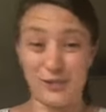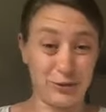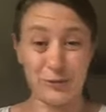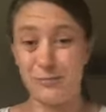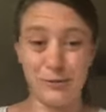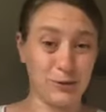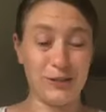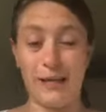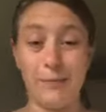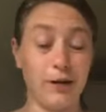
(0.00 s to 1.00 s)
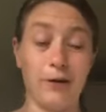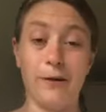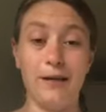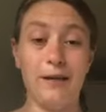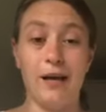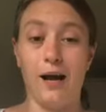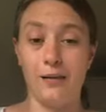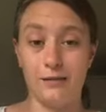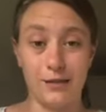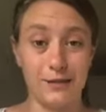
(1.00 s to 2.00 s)
just keep going
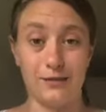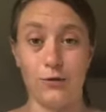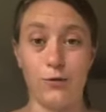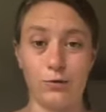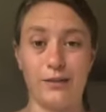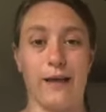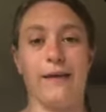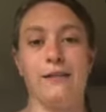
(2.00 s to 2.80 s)
until it's all together.